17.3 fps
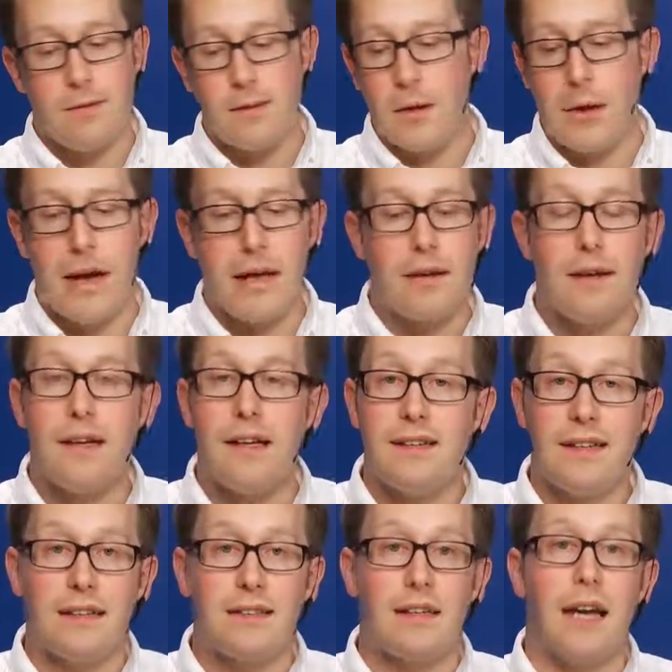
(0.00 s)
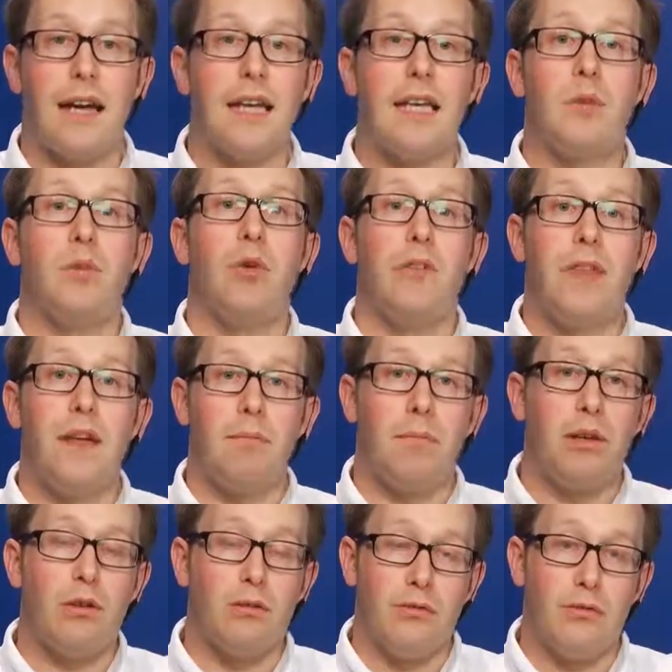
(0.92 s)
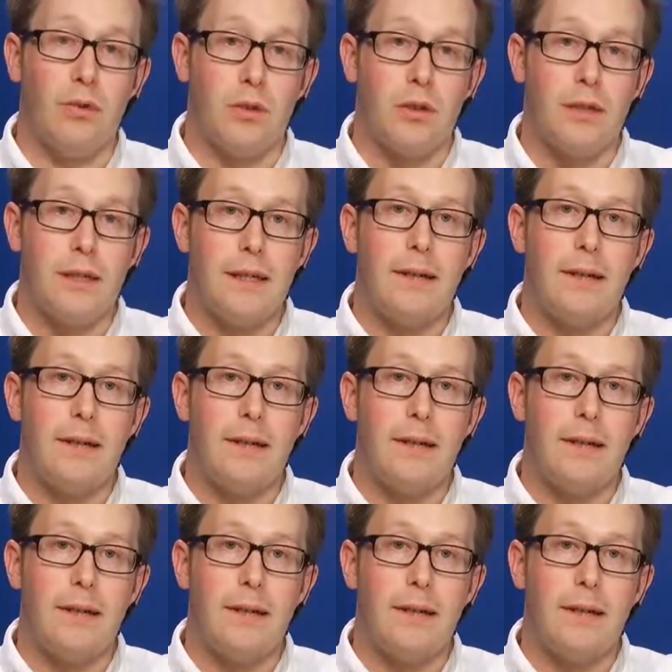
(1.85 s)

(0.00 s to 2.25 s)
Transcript: go ahead. It's exactly what they're built for.